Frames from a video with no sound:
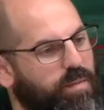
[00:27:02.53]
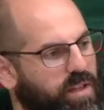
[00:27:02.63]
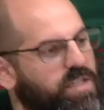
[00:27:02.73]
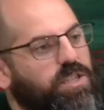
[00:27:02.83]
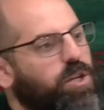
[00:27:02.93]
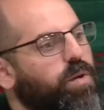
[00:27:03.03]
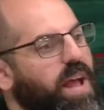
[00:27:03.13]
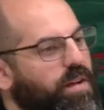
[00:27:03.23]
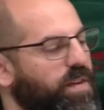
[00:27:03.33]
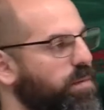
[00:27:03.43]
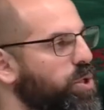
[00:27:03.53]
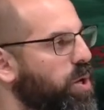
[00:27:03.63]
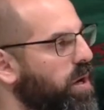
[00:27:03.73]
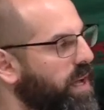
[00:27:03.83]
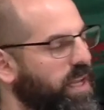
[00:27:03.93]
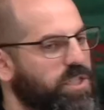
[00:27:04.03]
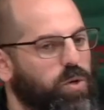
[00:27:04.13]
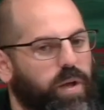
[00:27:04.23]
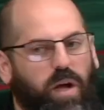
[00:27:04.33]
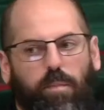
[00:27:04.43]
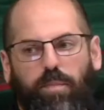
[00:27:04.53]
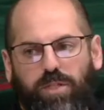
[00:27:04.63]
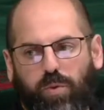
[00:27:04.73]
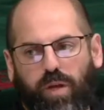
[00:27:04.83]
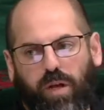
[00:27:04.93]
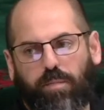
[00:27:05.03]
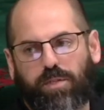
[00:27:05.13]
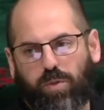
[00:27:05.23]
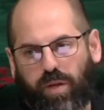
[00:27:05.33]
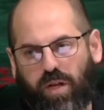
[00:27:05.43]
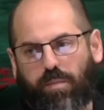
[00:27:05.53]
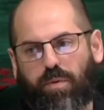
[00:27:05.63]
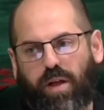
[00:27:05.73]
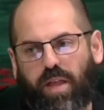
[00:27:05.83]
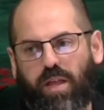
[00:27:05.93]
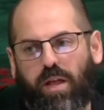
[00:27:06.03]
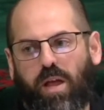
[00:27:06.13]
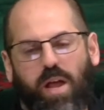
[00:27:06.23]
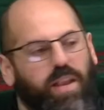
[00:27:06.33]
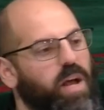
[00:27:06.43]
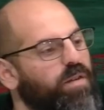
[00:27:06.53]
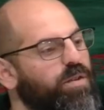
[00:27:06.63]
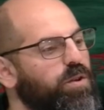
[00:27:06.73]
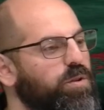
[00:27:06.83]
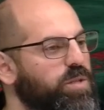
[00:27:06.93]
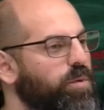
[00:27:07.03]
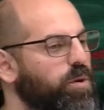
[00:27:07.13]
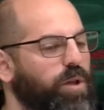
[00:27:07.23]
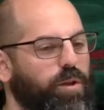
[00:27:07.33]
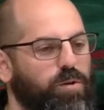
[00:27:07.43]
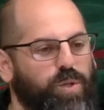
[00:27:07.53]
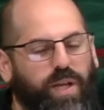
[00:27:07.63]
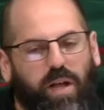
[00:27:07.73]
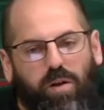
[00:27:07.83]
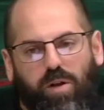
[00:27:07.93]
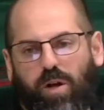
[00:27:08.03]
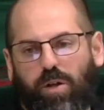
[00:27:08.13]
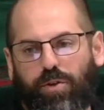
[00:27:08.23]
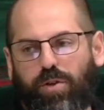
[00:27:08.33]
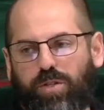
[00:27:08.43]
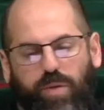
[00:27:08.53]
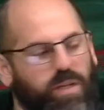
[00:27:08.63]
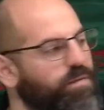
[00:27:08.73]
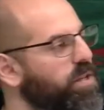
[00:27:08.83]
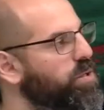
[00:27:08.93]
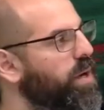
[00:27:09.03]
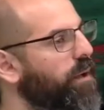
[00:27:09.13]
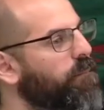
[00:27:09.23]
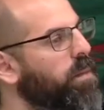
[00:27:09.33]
This is a graph I'm drawing, and it's going up, it's going up, it's going up, right? Now, if you don't smoke, you don't drink alcohol, you don't do any of this, right?